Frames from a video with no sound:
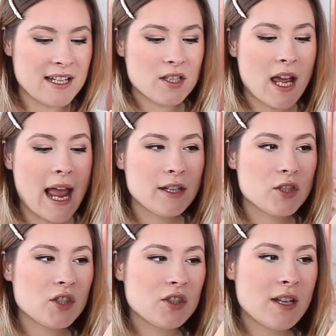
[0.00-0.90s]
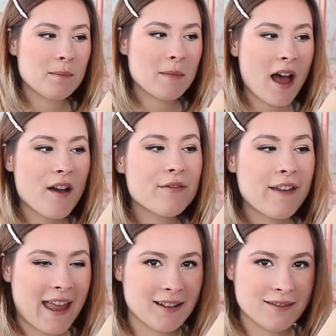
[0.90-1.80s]
I, I am not a
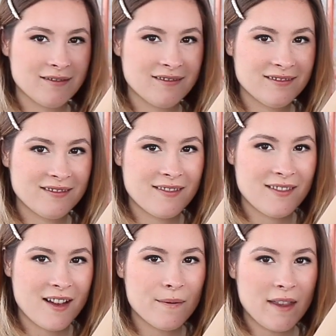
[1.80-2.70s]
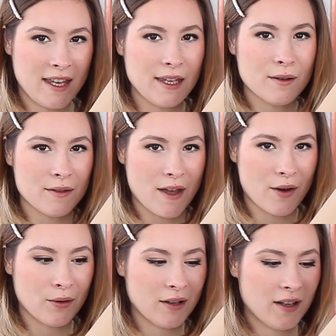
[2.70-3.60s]
fan of the heel
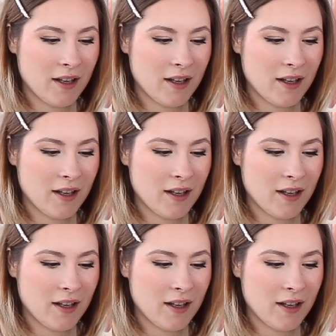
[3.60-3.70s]
though.